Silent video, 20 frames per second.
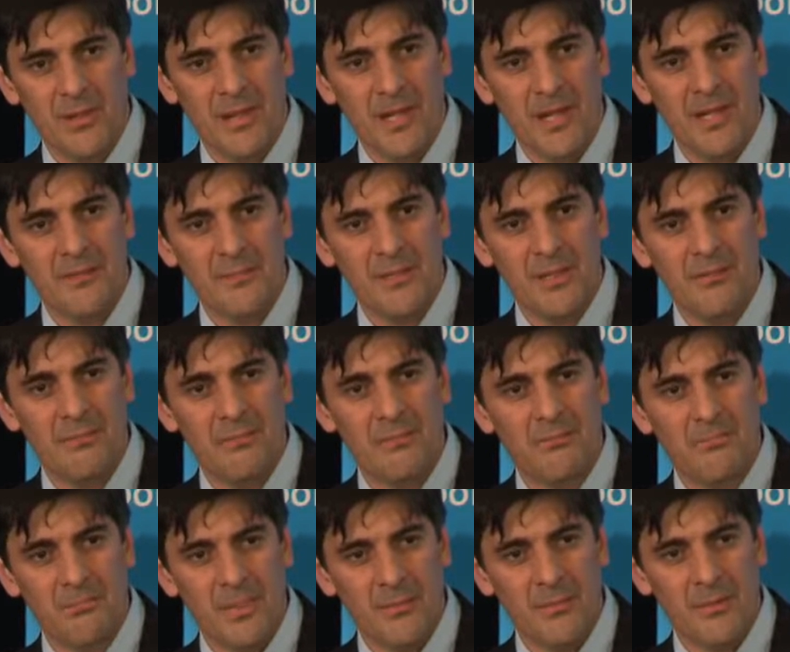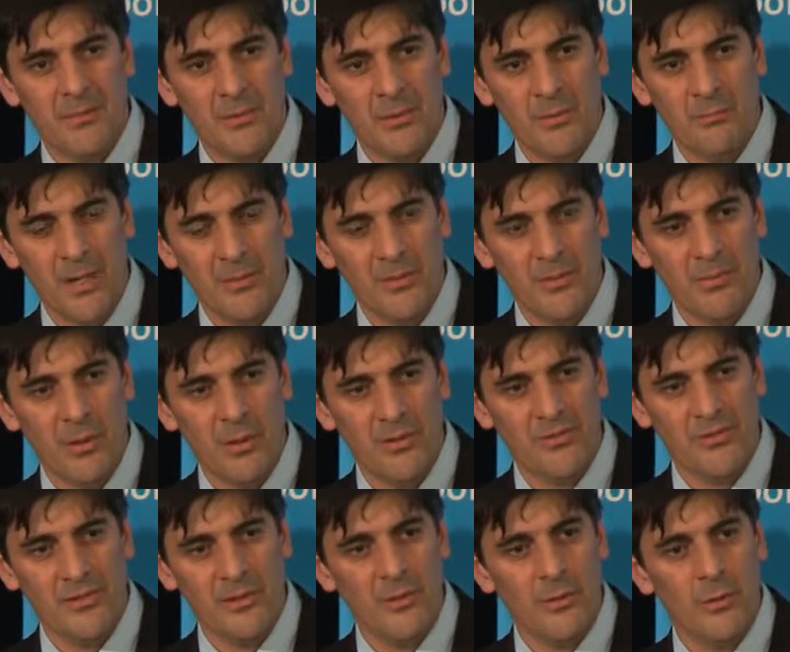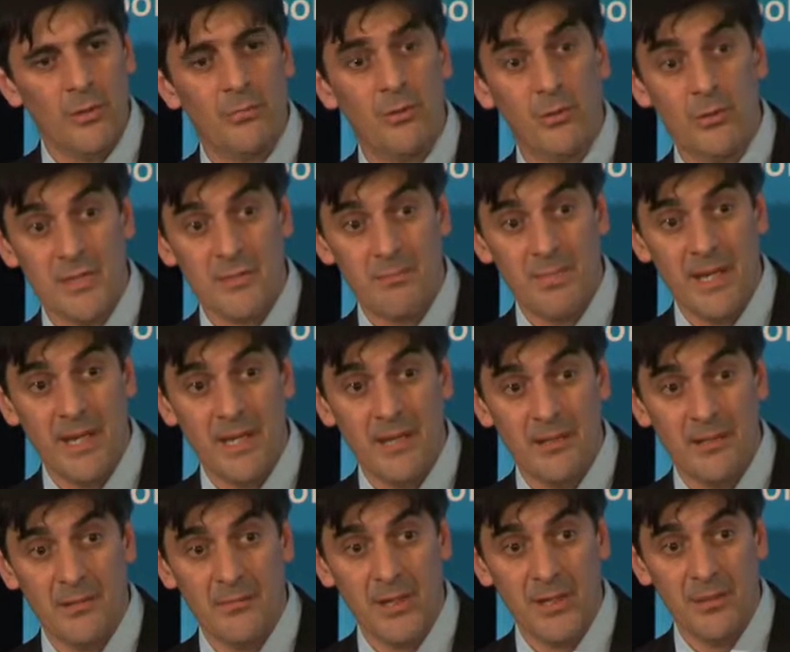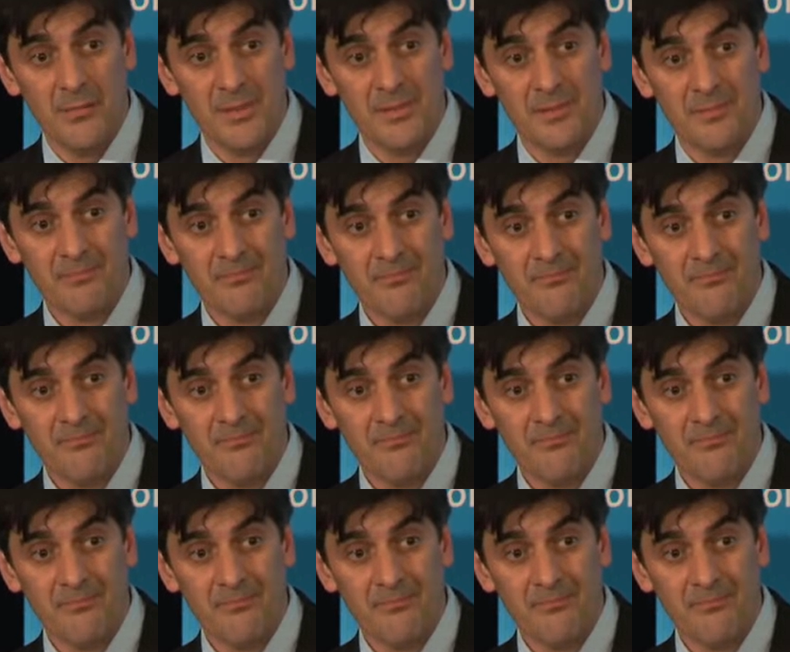I'd hate to be doing public policy in Europe or Japan at the moment.